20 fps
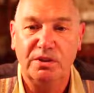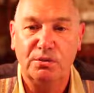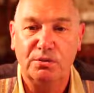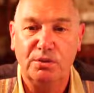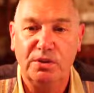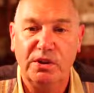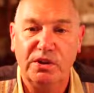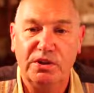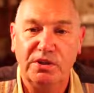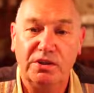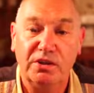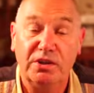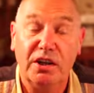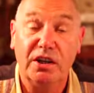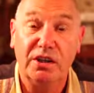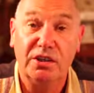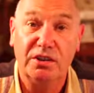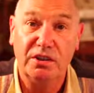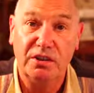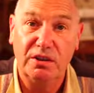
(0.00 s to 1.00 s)
with the
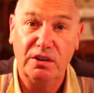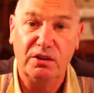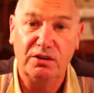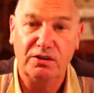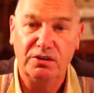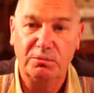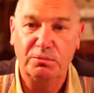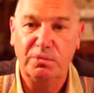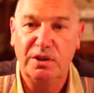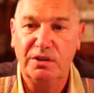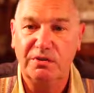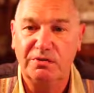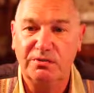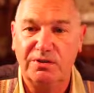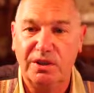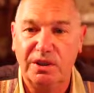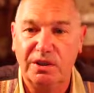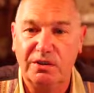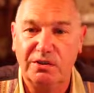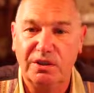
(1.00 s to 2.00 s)
designs not being
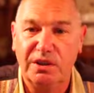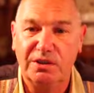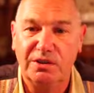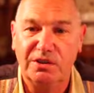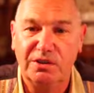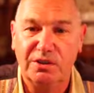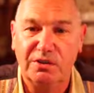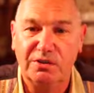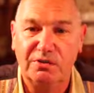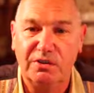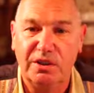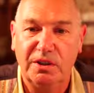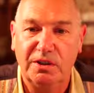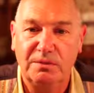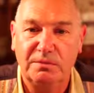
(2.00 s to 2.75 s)
followed in silver.